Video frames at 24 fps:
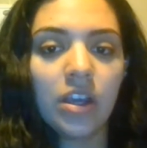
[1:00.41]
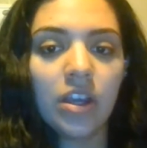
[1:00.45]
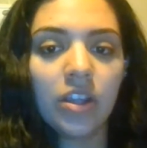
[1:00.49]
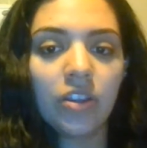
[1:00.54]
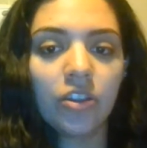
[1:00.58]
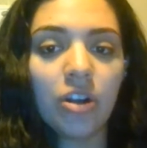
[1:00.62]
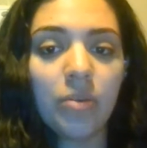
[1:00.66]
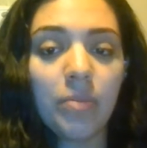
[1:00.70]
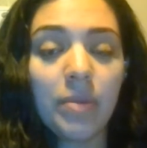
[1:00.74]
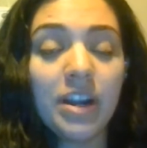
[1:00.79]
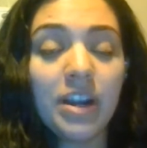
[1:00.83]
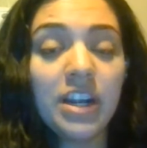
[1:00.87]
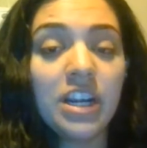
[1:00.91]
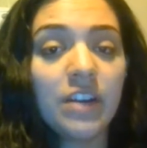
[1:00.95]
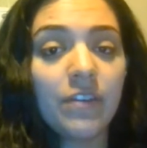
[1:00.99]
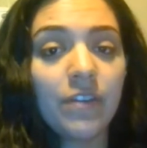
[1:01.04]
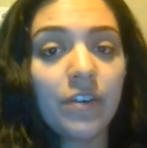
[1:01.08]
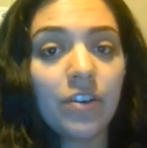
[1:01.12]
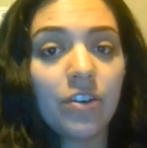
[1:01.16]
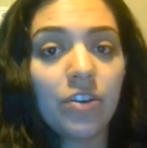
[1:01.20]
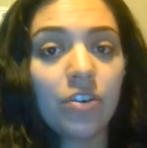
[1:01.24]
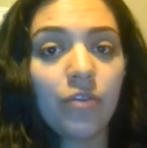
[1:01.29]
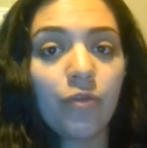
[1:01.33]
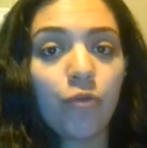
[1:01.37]
There are many
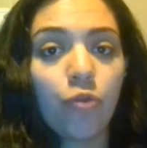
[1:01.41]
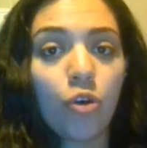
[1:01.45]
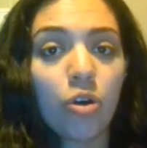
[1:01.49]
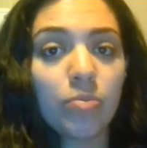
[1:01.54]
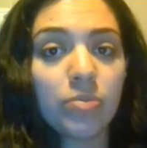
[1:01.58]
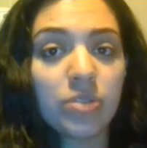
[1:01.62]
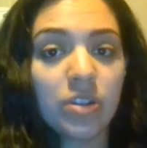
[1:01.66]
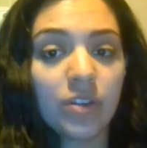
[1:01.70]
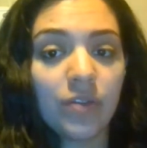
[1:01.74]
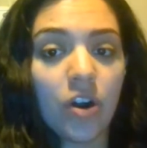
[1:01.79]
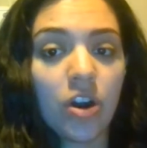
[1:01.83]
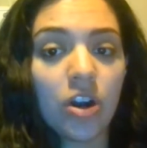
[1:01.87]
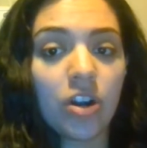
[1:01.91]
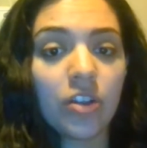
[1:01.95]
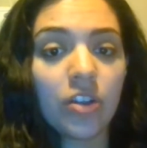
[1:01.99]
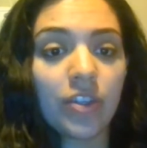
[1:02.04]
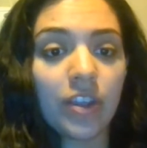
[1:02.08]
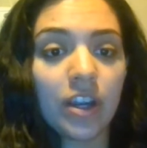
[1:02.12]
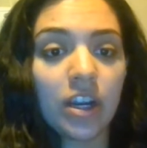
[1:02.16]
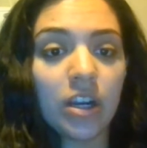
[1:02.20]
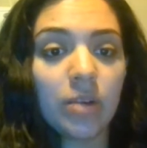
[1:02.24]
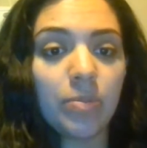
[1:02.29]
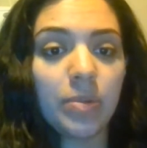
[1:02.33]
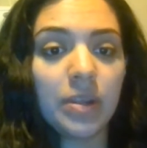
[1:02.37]
different forms of art
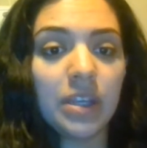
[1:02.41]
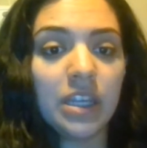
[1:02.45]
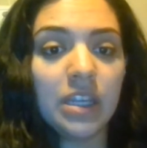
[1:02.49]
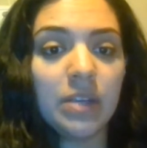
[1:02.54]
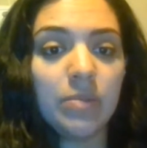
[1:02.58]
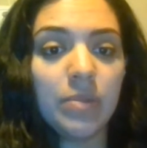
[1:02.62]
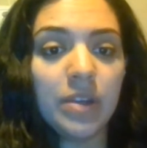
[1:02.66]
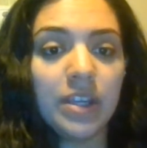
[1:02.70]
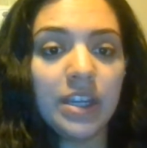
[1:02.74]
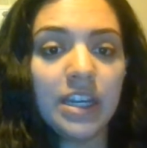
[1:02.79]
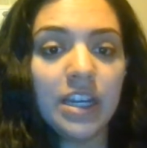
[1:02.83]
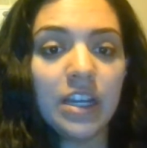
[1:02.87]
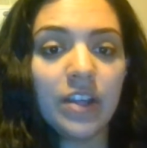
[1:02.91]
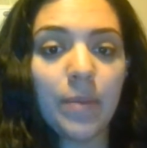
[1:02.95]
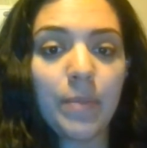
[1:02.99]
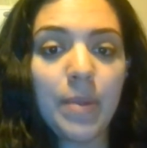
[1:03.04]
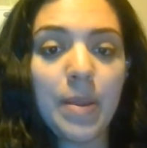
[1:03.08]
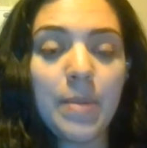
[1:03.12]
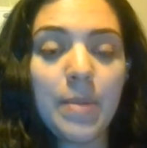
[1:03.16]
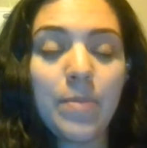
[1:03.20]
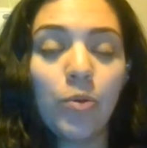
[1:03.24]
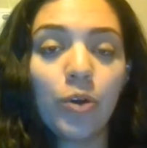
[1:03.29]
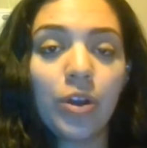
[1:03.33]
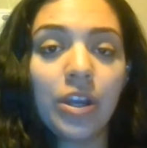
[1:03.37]
therapy media that
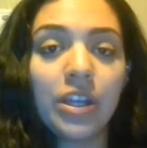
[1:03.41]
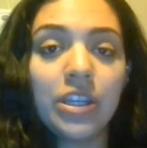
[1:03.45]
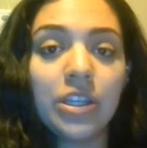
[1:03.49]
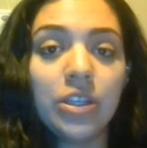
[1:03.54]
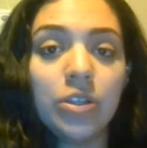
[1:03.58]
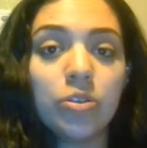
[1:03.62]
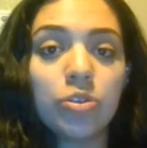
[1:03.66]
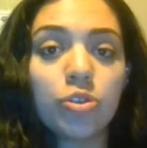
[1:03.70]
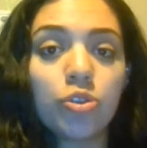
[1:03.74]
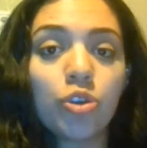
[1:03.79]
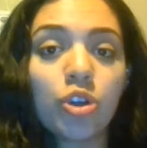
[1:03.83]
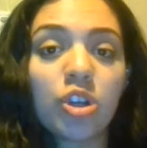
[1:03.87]
people can use to